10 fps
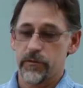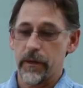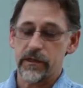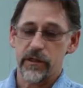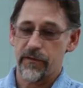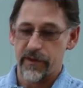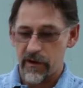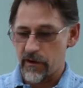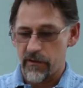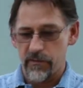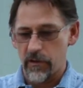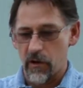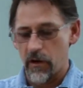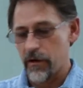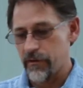especially if they're
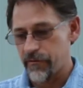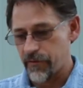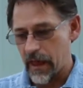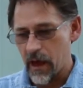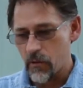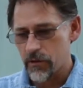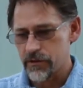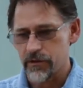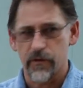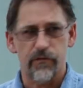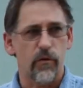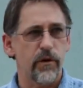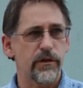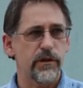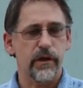on flowers and they're
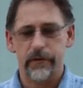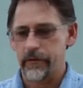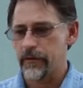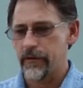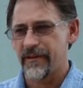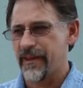foraging,